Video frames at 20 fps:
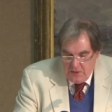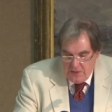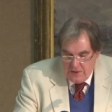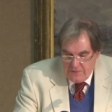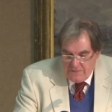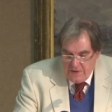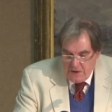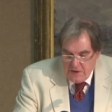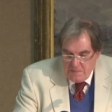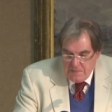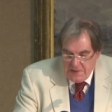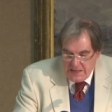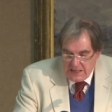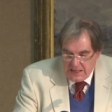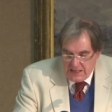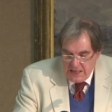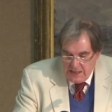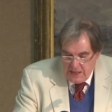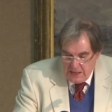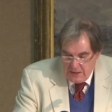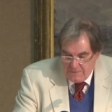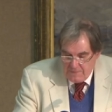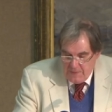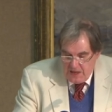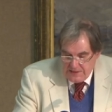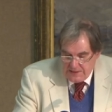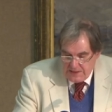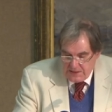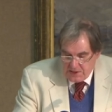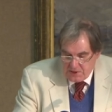the very beginning of
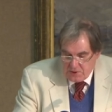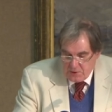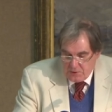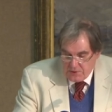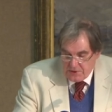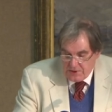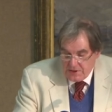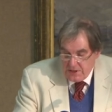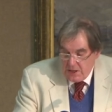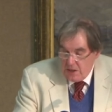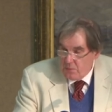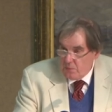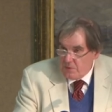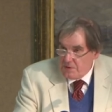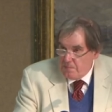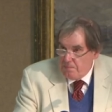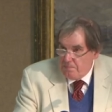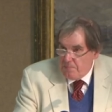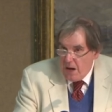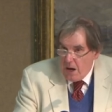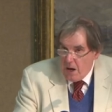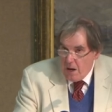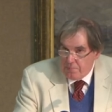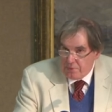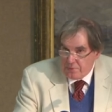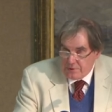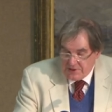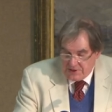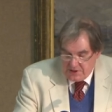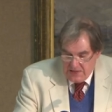my discourse with
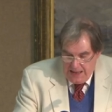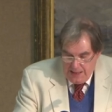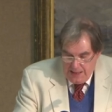barbarous